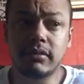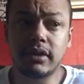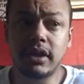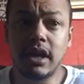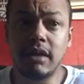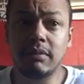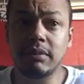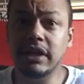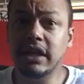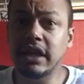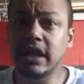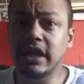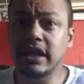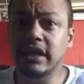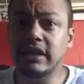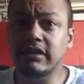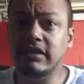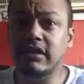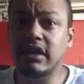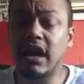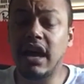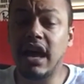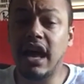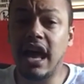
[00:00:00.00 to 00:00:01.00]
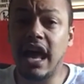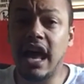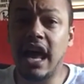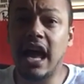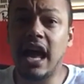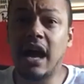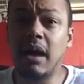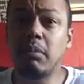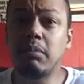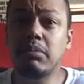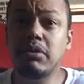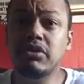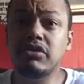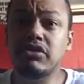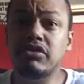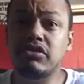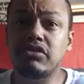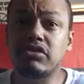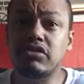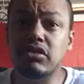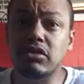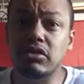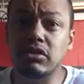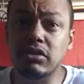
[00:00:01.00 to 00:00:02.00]
I mean, it is
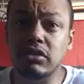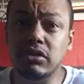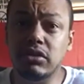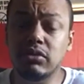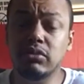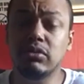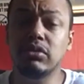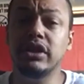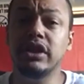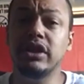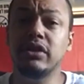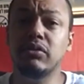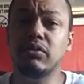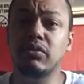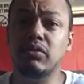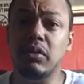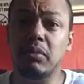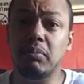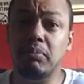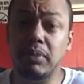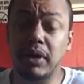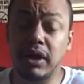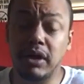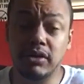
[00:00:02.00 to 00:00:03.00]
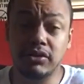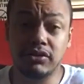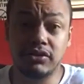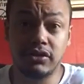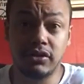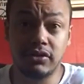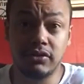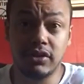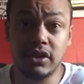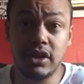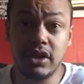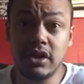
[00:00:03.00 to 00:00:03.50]
absolutely repulsive.